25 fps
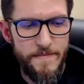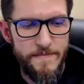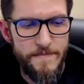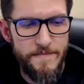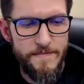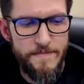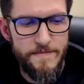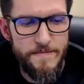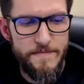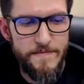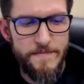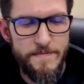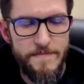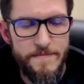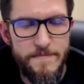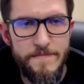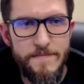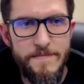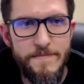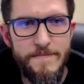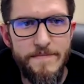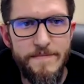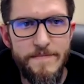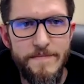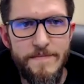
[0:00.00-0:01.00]

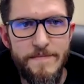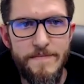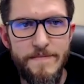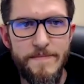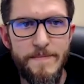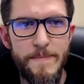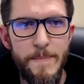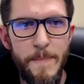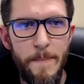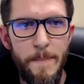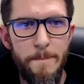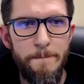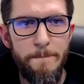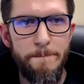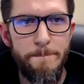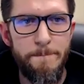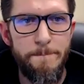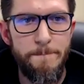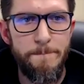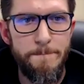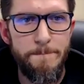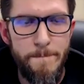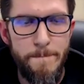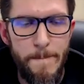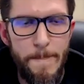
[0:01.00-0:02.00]

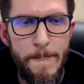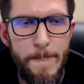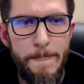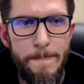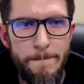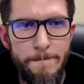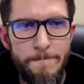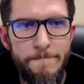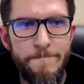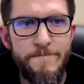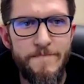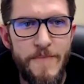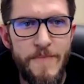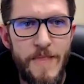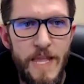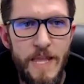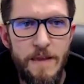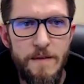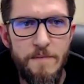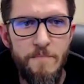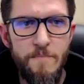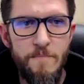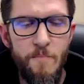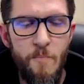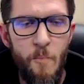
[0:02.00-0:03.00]

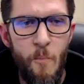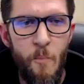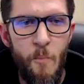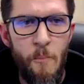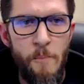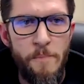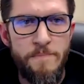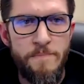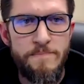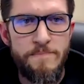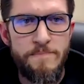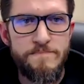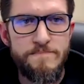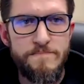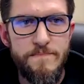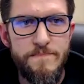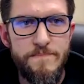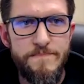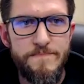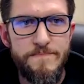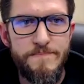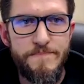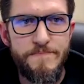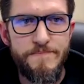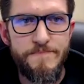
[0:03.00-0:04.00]

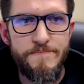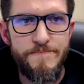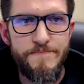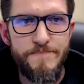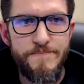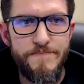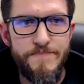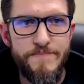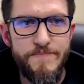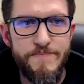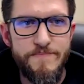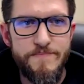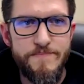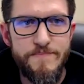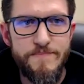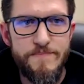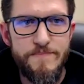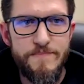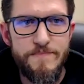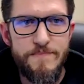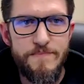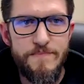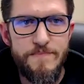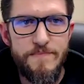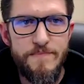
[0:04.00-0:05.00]

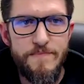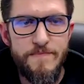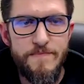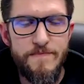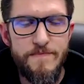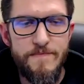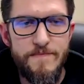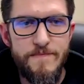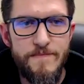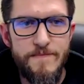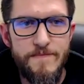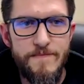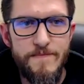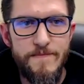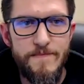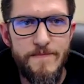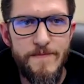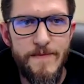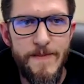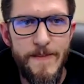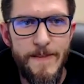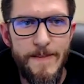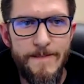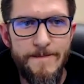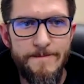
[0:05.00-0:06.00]

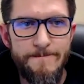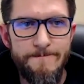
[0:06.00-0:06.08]
No words are spoken by the person on screen.